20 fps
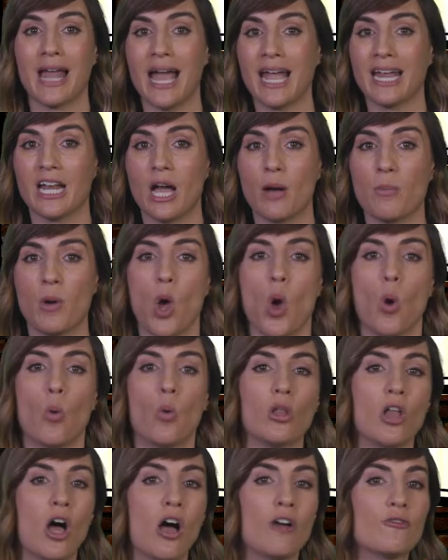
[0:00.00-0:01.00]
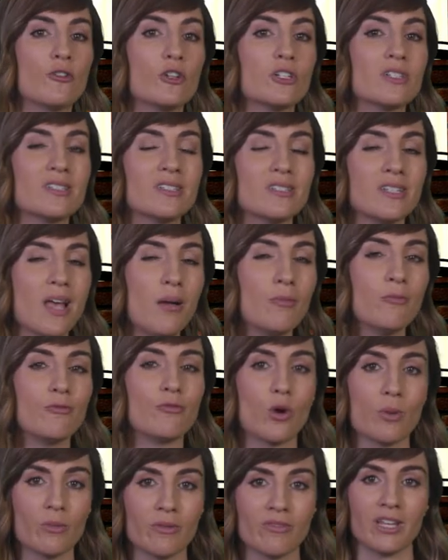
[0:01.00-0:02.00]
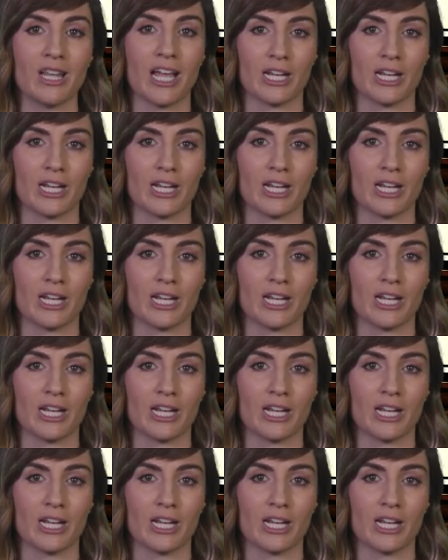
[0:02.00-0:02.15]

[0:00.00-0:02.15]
lineup will offer some form of